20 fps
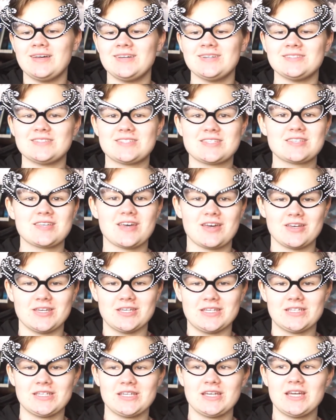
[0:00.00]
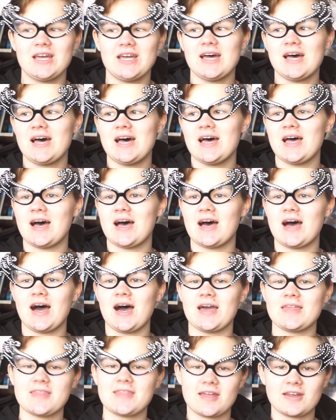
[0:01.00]
So
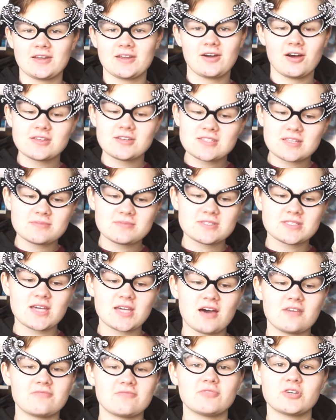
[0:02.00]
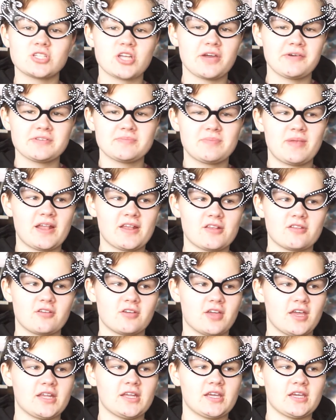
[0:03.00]
I then got some stuff which I was planning on
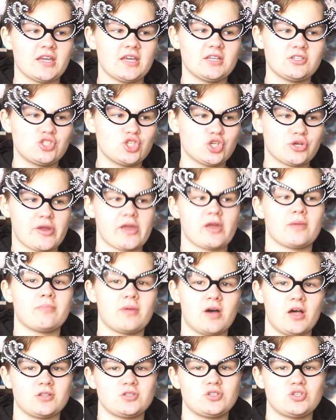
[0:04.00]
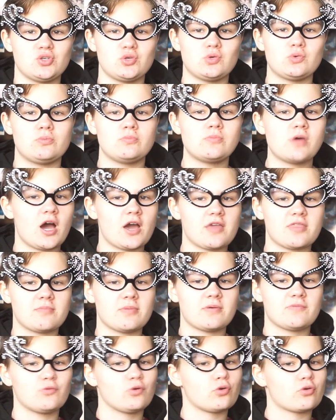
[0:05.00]
getting during part 2, either
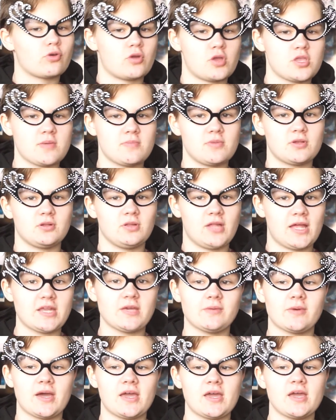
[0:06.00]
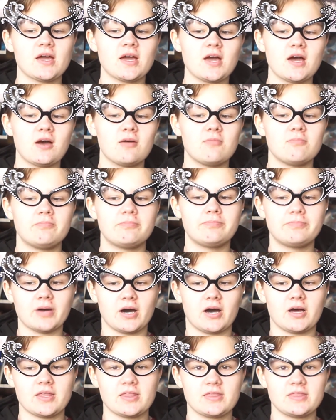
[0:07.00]
before or in the middle anyway,
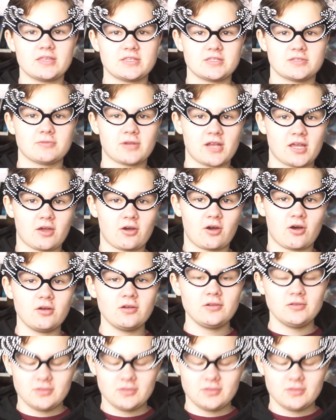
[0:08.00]
but this is what I got.